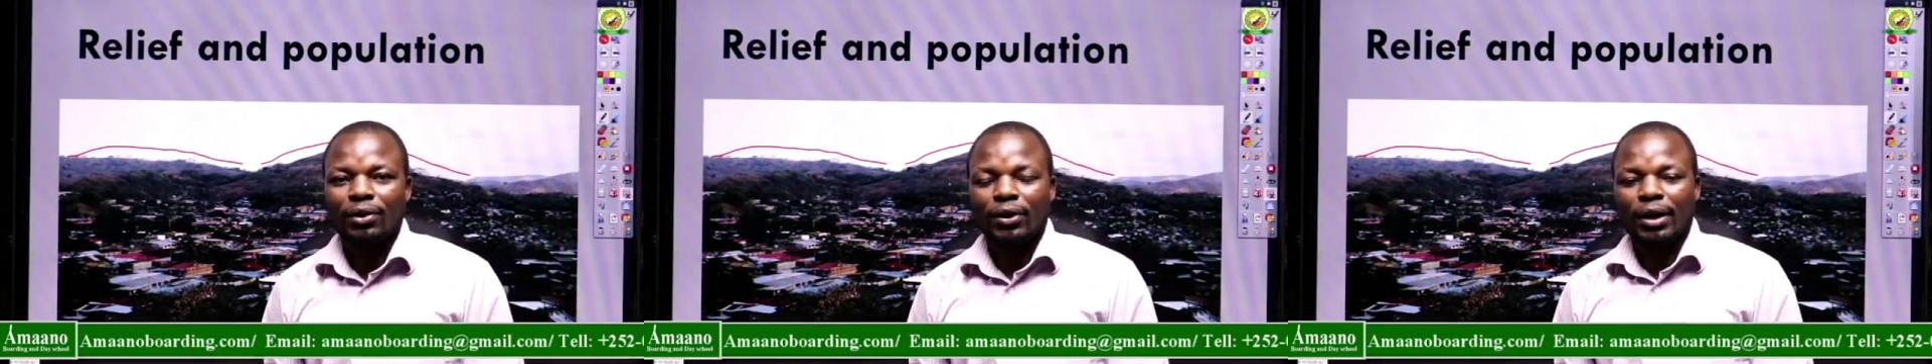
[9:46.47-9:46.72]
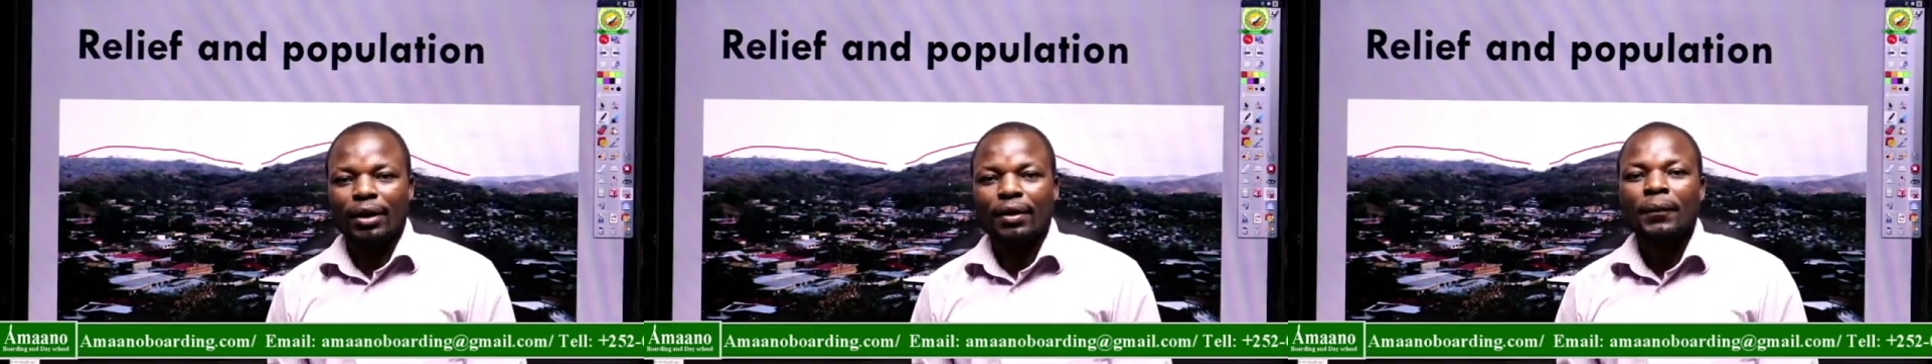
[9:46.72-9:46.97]

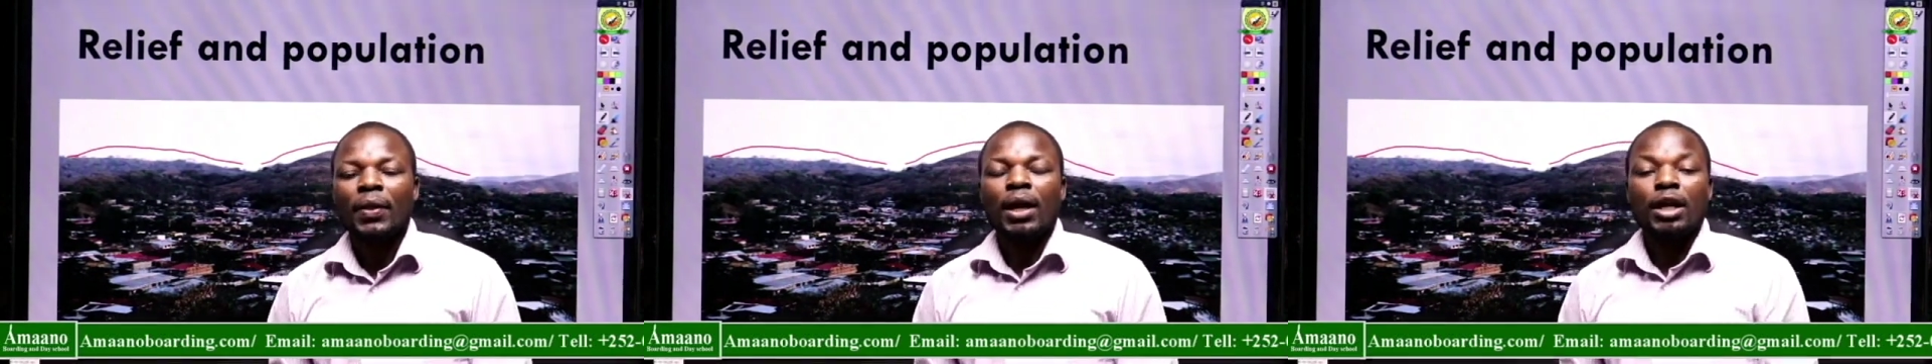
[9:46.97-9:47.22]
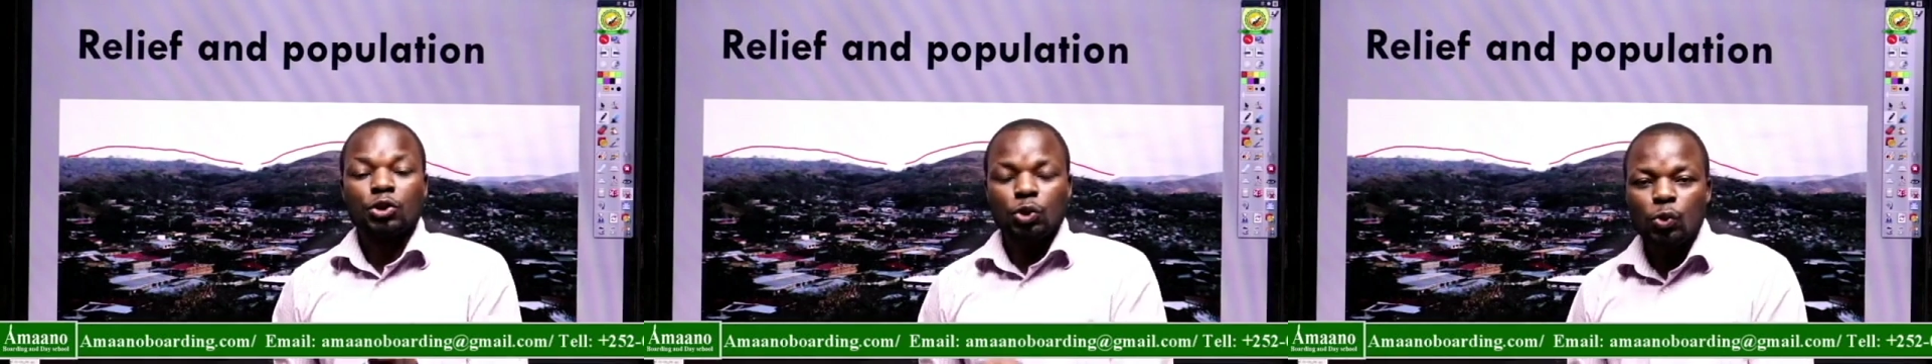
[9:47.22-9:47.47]
Okay,
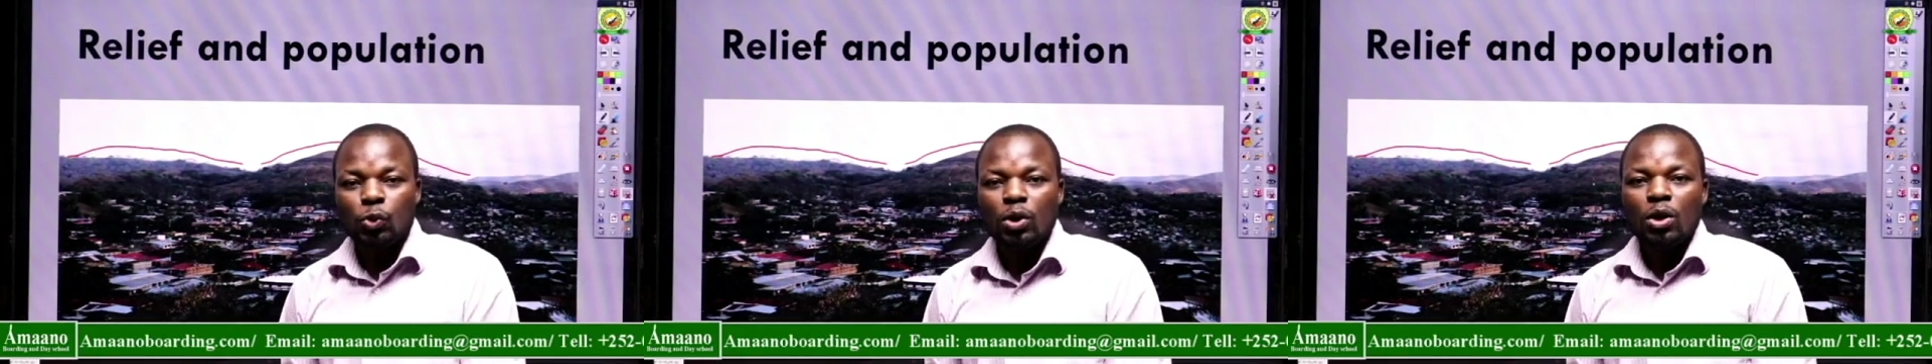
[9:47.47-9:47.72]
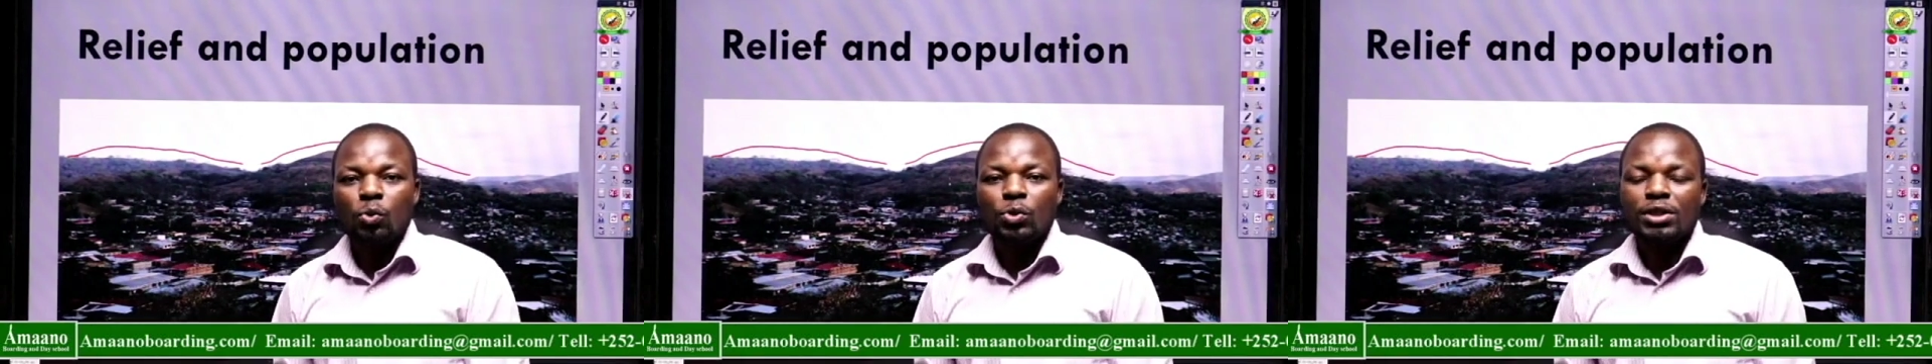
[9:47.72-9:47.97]
and
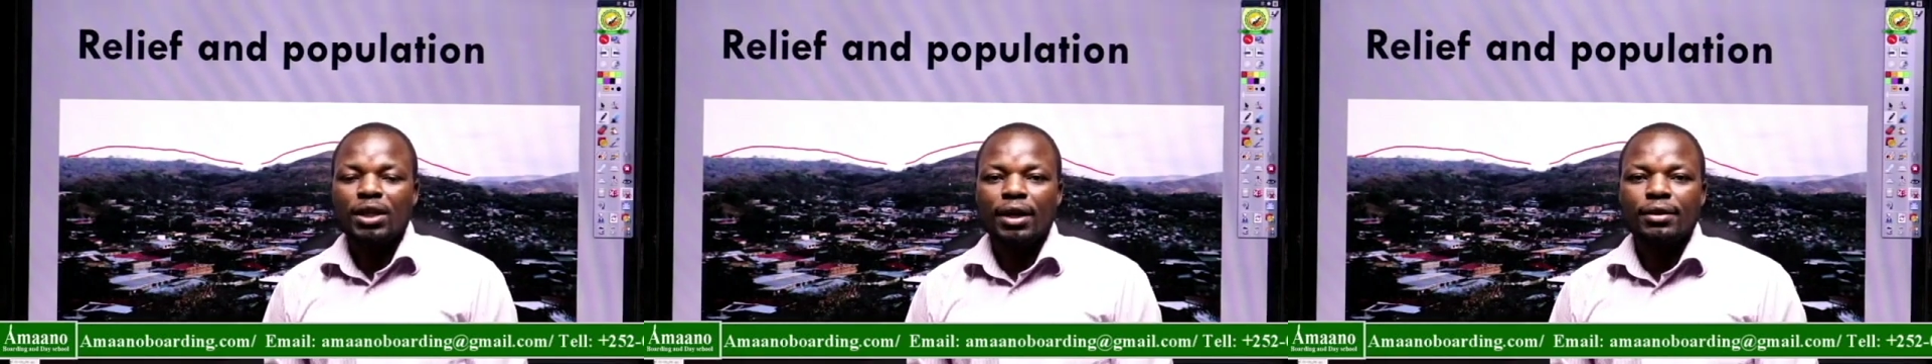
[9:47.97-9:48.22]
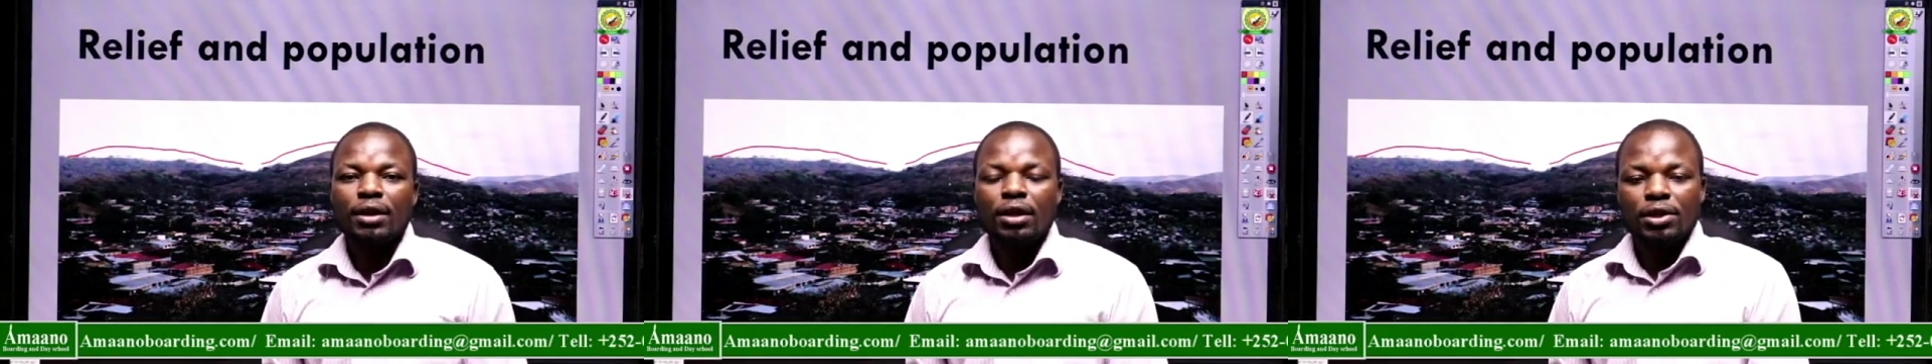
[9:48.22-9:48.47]
two, we
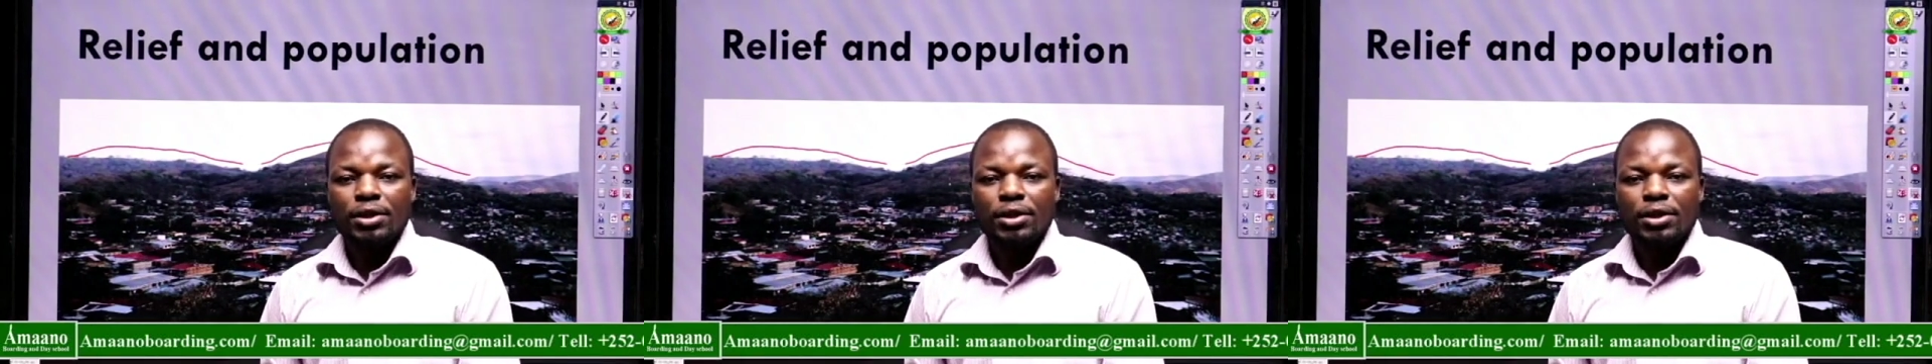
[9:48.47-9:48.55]
said